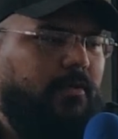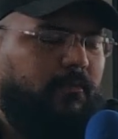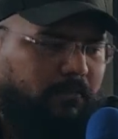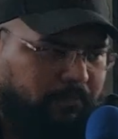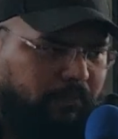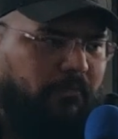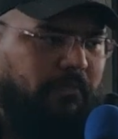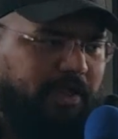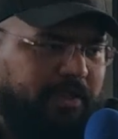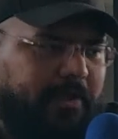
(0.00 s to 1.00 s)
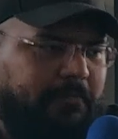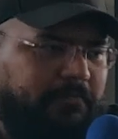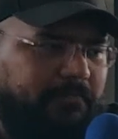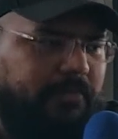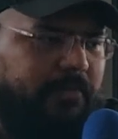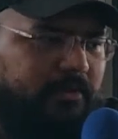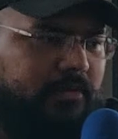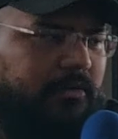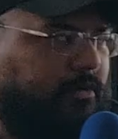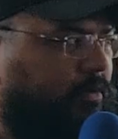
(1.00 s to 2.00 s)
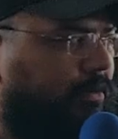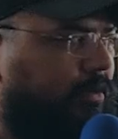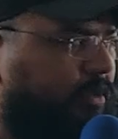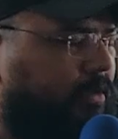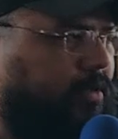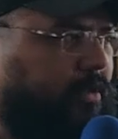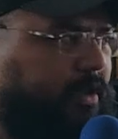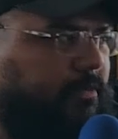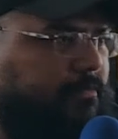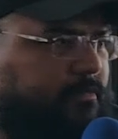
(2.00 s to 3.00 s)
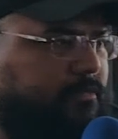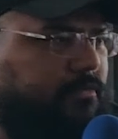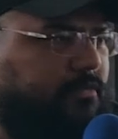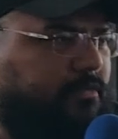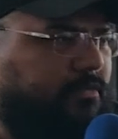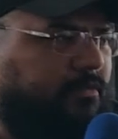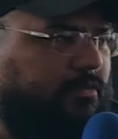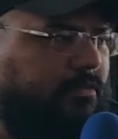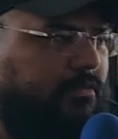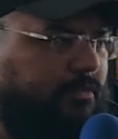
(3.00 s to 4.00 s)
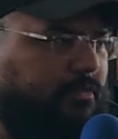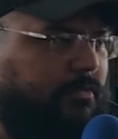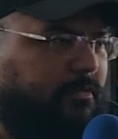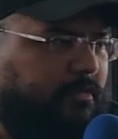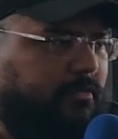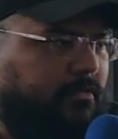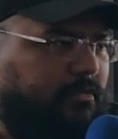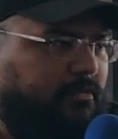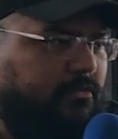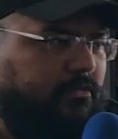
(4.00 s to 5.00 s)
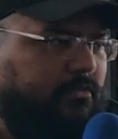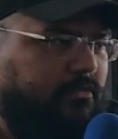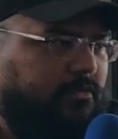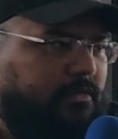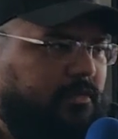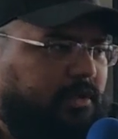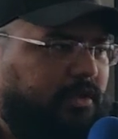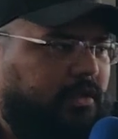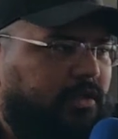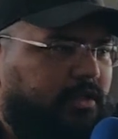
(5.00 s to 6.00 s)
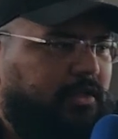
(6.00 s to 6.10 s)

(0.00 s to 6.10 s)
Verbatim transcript: Ham. Yeah, and that's on Wednesday. Yeah, so almost a must-win game for United.